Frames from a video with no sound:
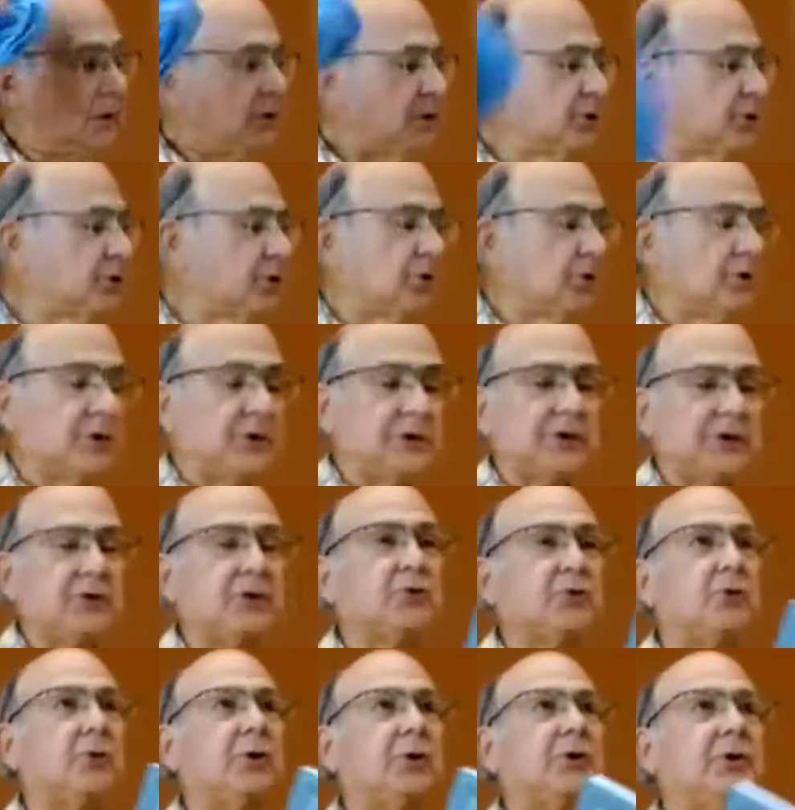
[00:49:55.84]
So this
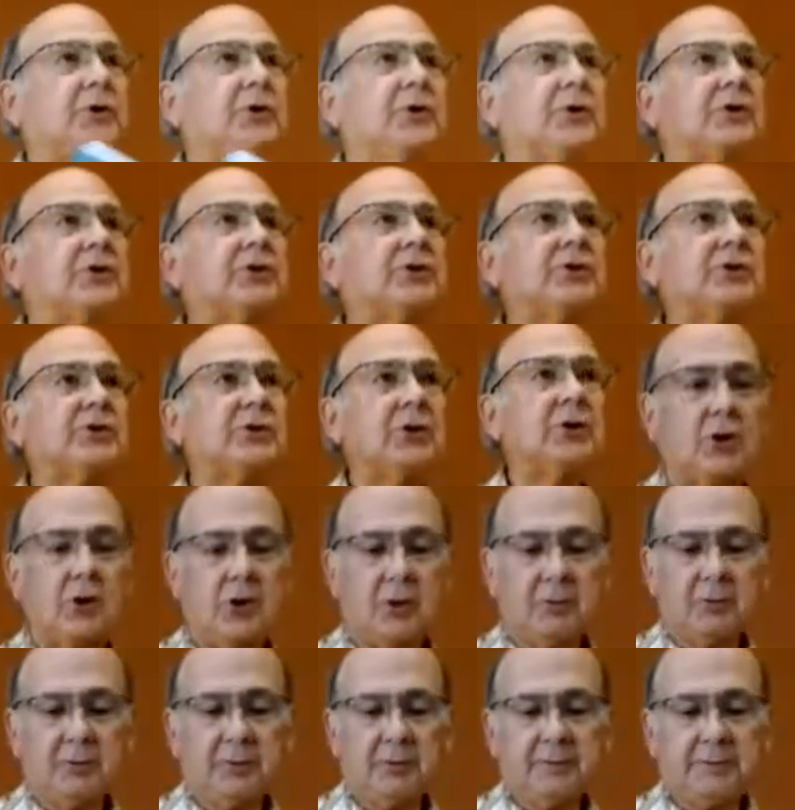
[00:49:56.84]
is Wilderness Song.